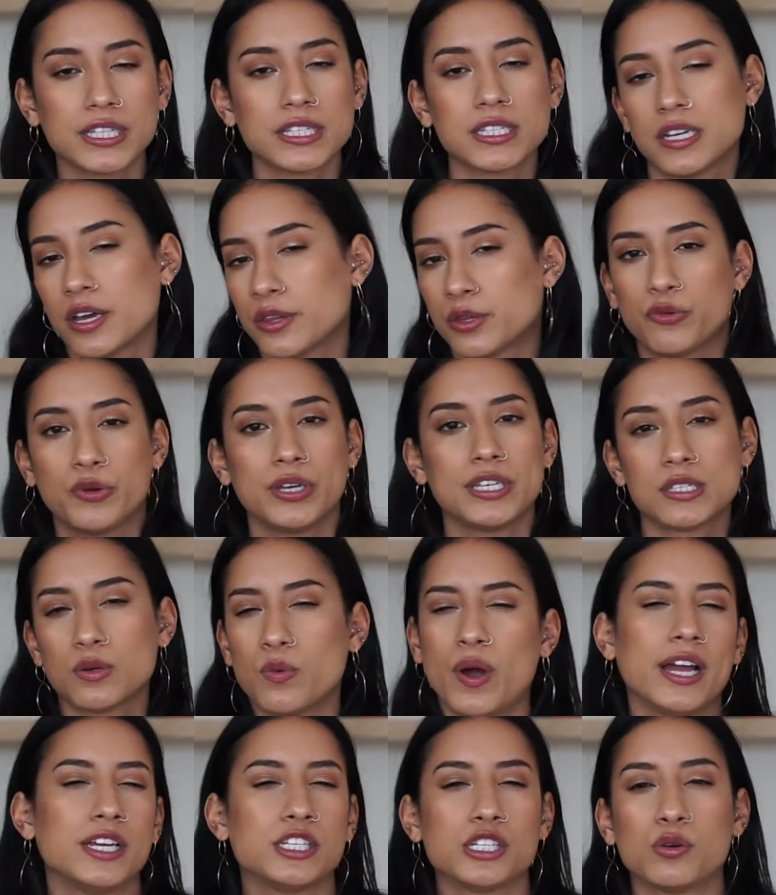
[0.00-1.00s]
That's another reason
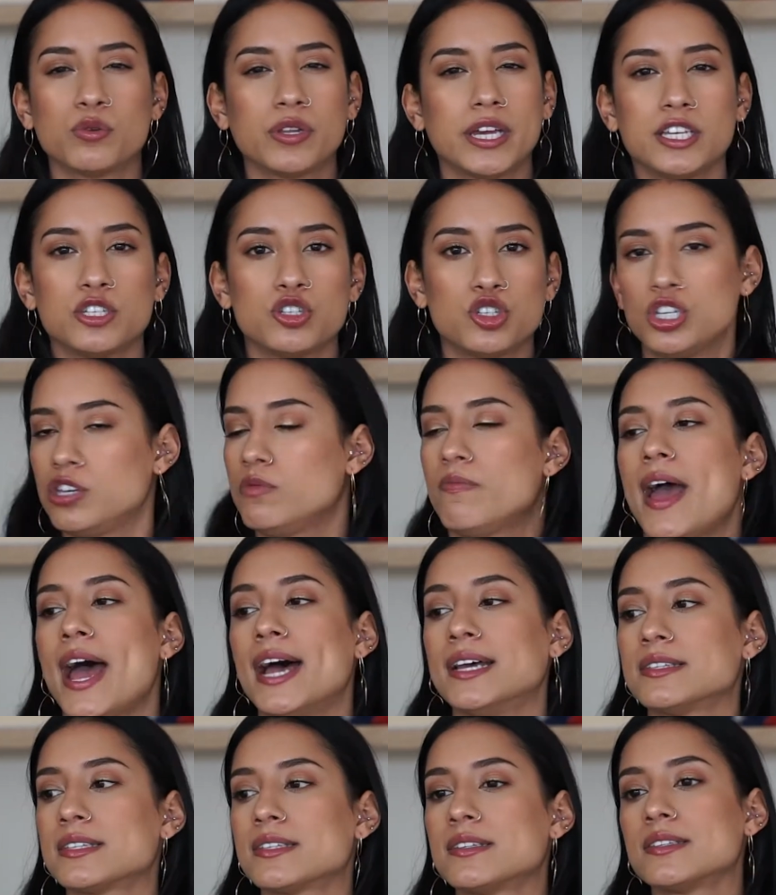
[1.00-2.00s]
why I don't like sheet
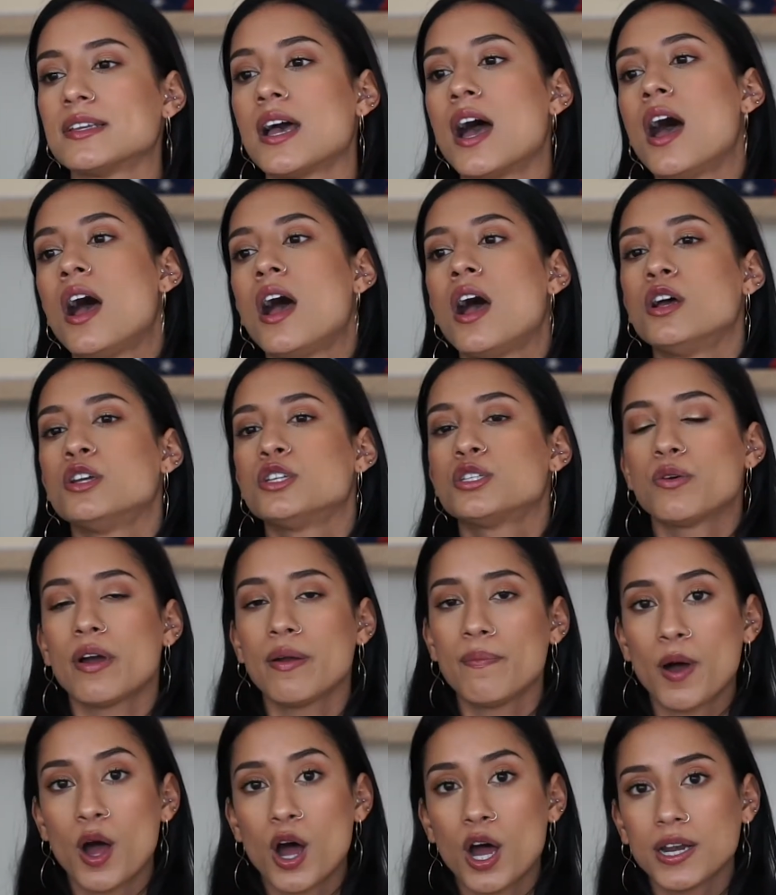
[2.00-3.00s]
masks. So
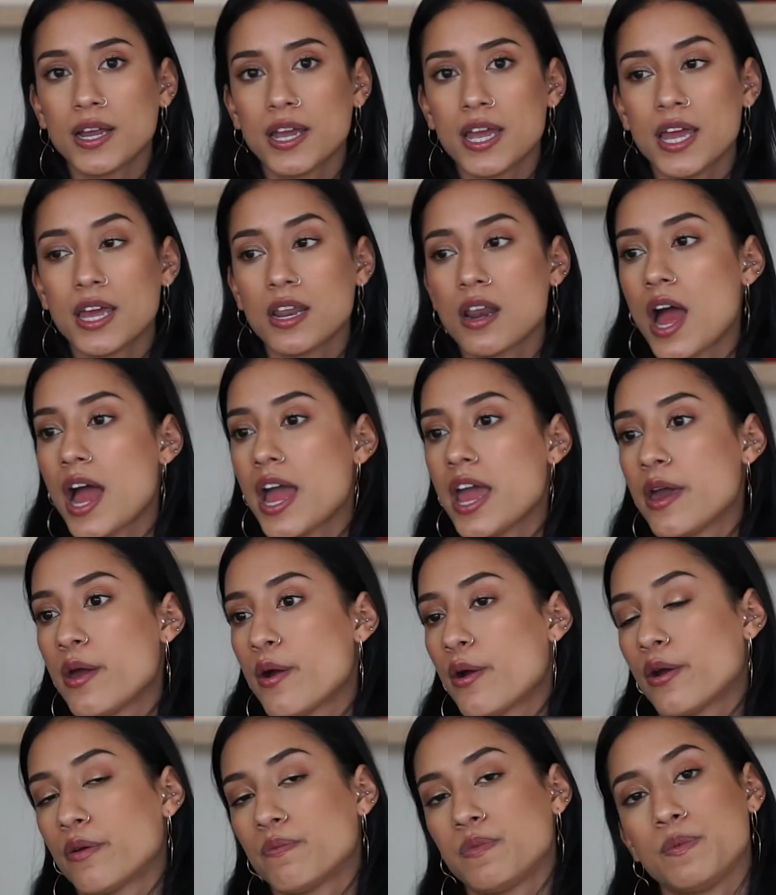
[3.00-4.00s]
I bought it, I
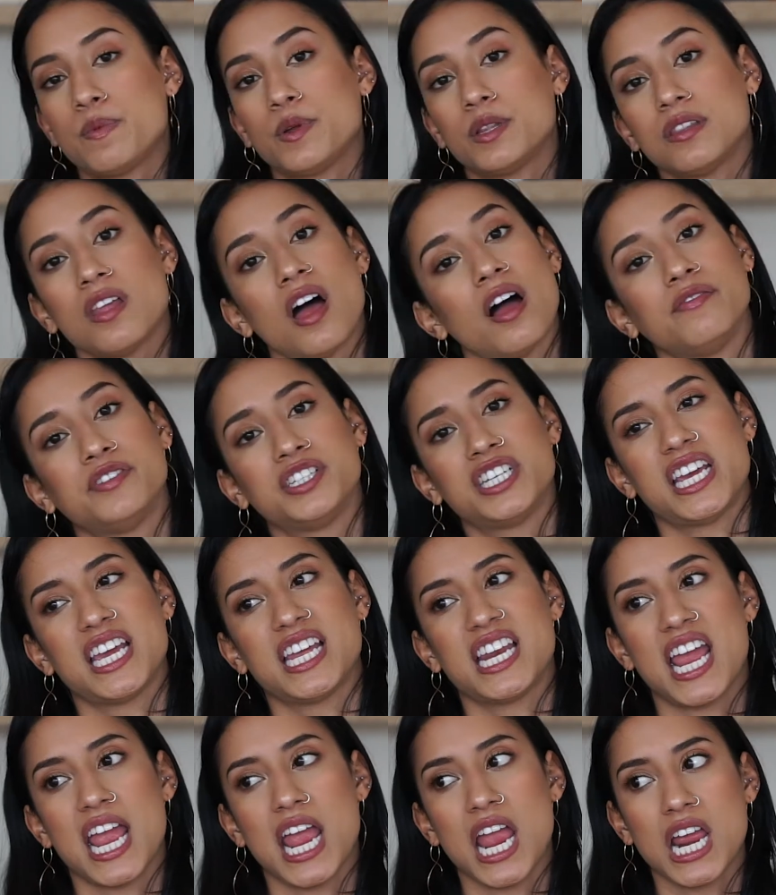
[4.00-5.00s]
heard people loved
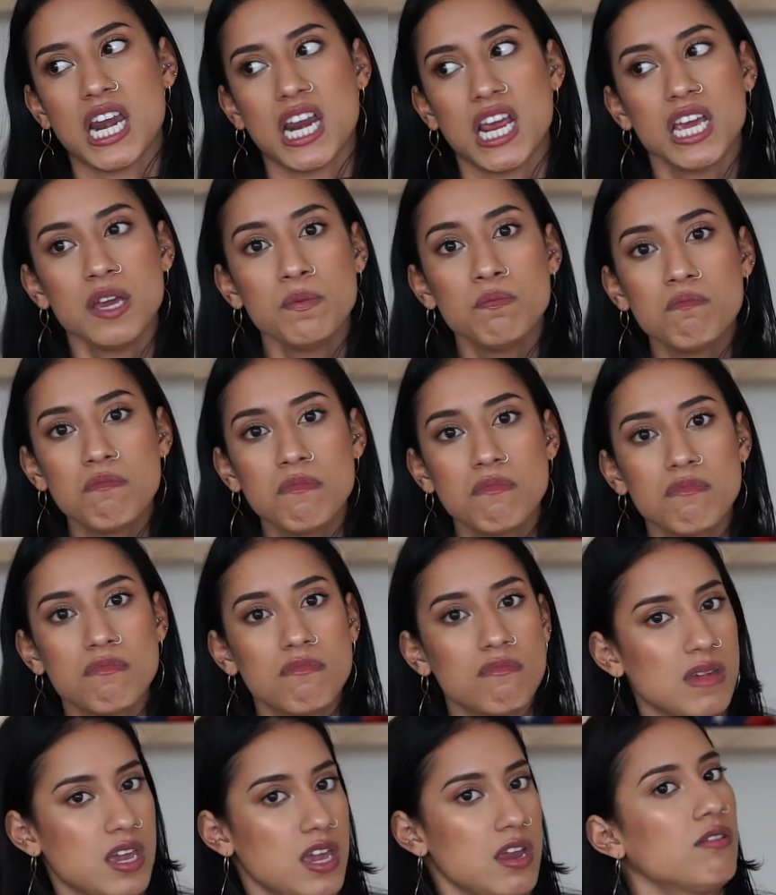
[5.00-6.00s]
it, and it
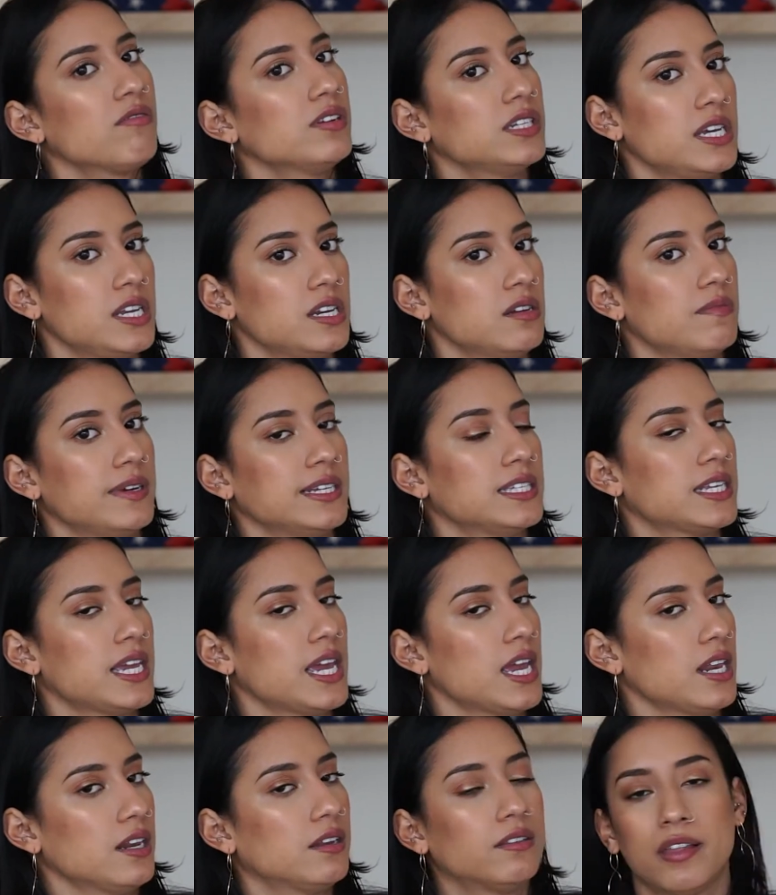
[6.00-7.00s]
irritated my
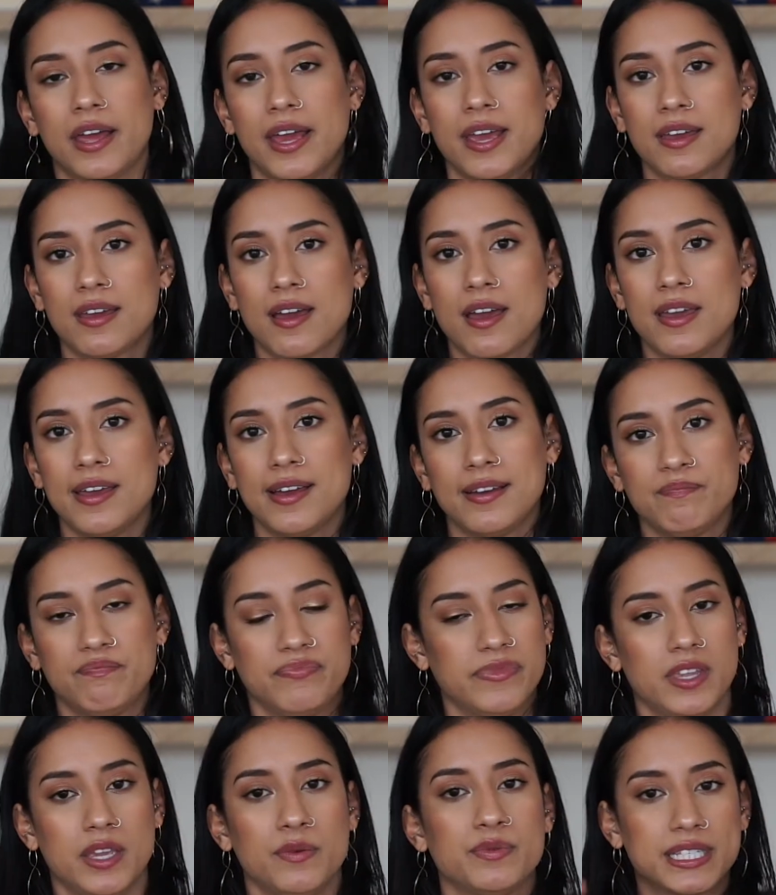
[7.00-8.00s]
skin. Like,
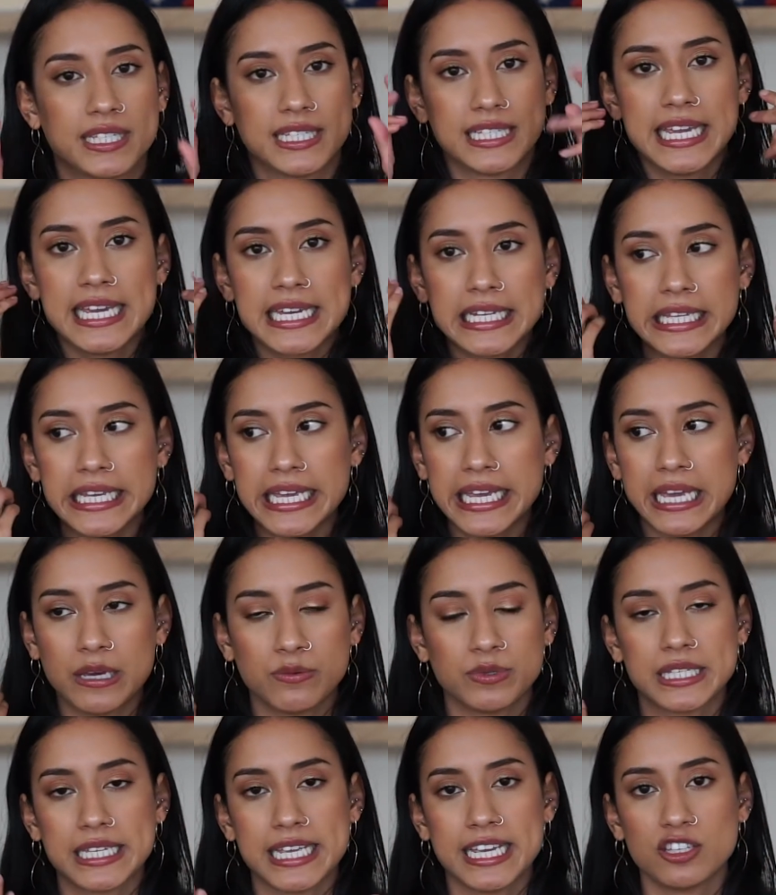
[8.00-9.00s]
it was tingling, it
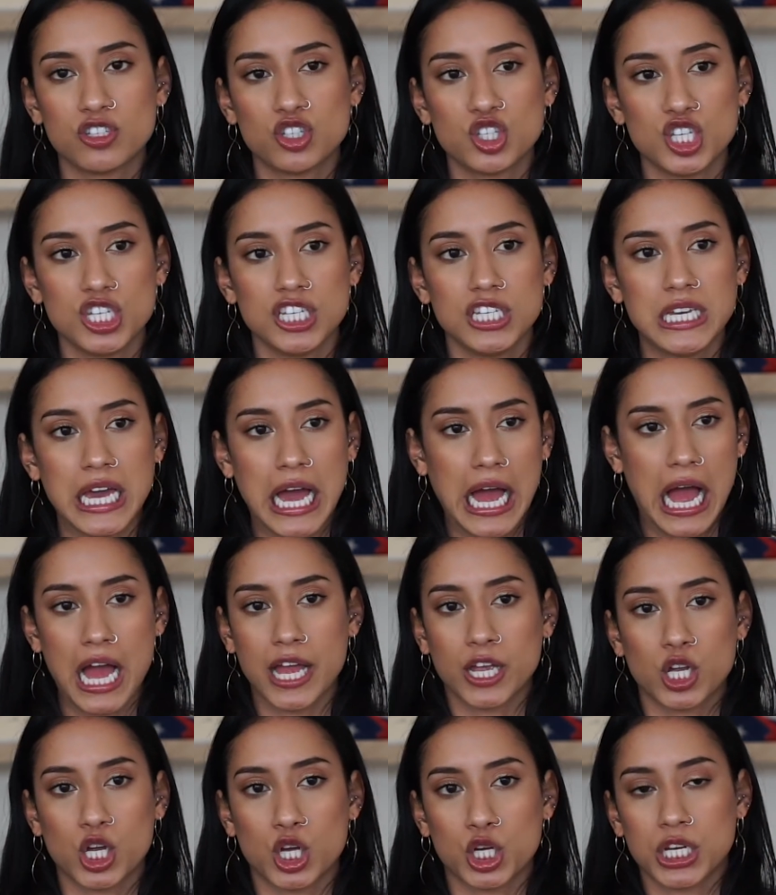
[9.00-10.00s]
was itchy,
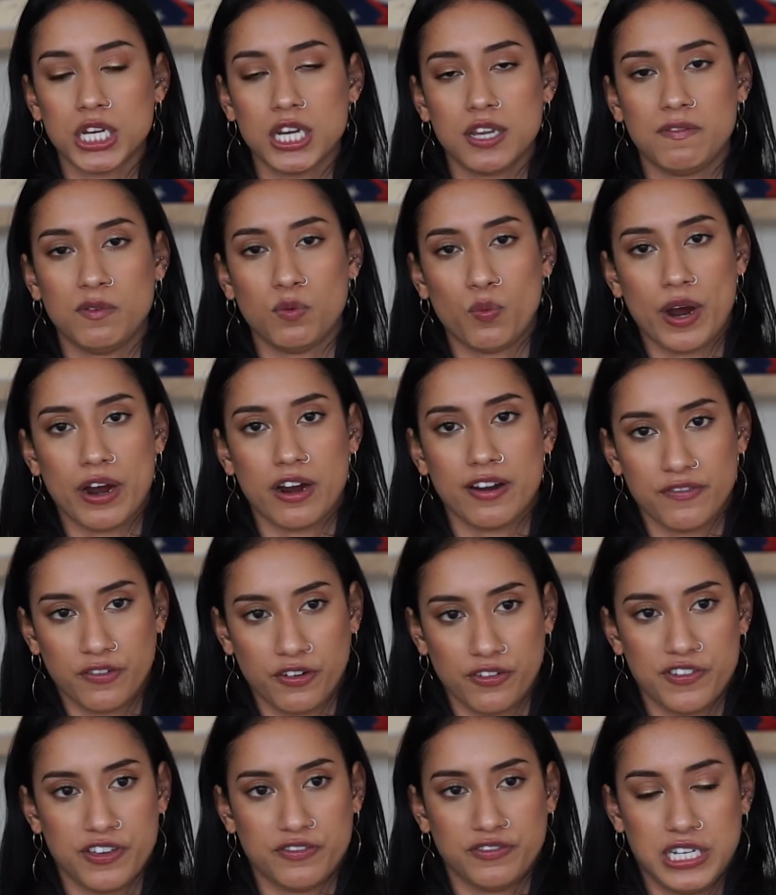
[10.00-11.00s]
I couldn't even wear it
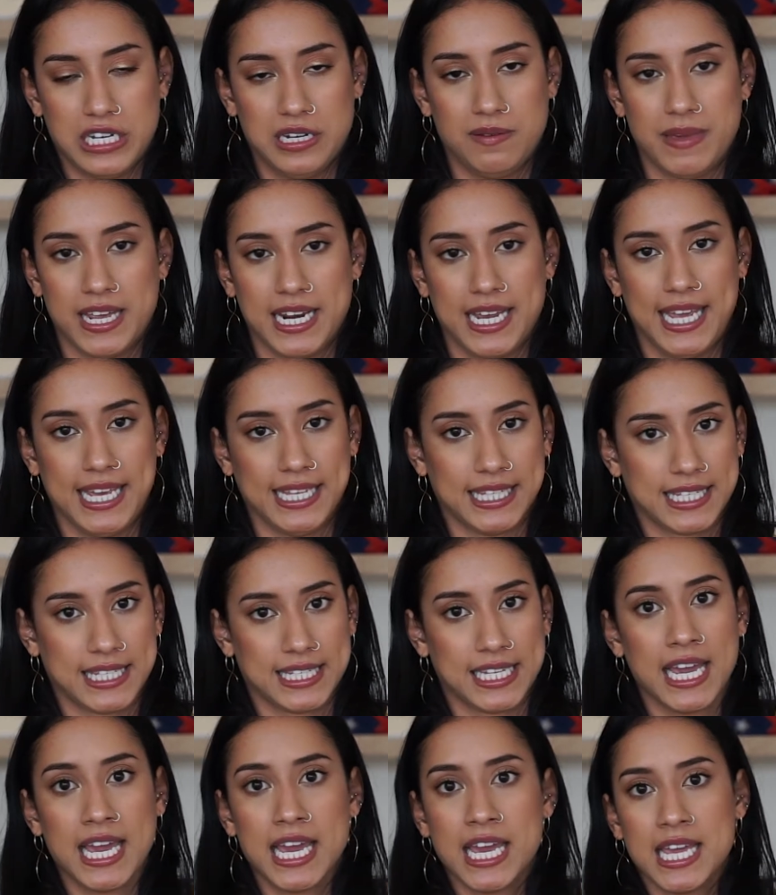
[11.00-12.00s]
for 15
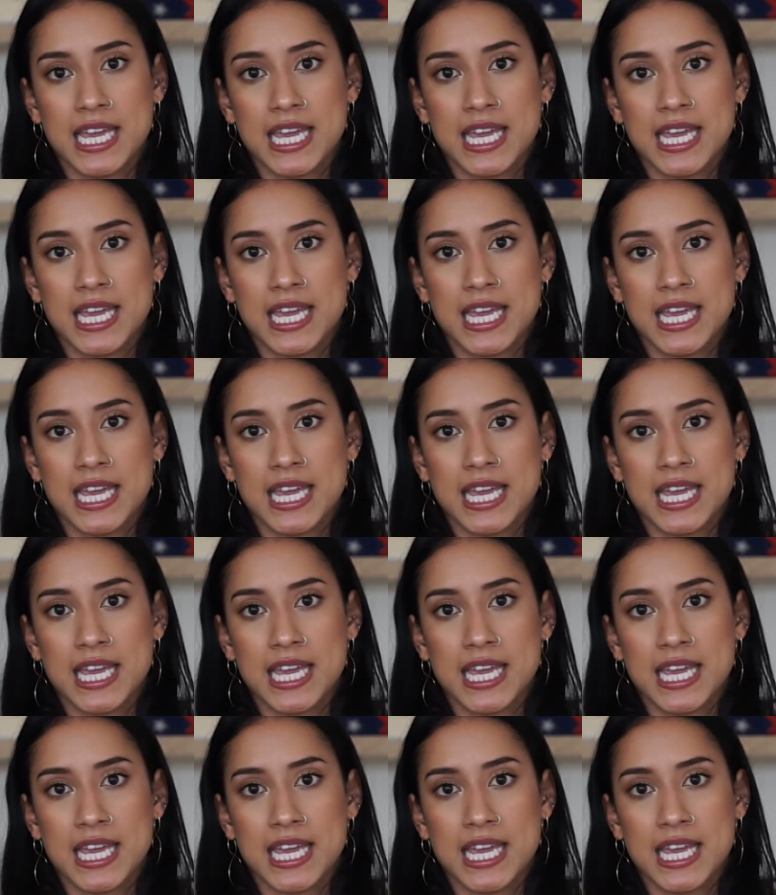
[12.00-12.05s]
minutes.